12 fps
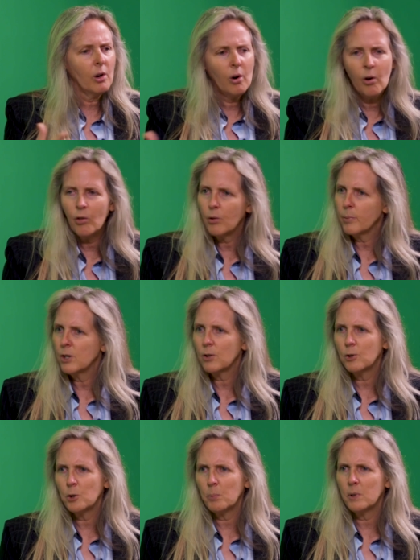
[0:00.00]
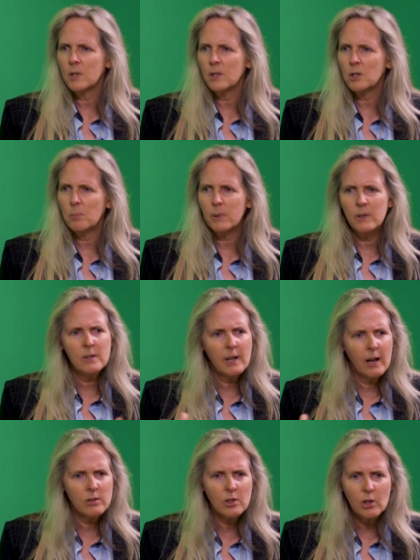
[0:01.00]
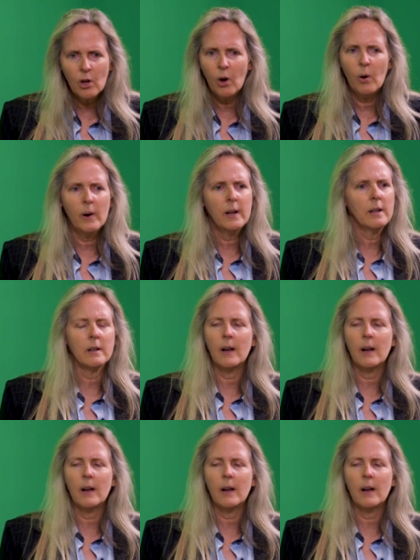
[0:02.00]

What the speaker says: to all the research participants, how's it going,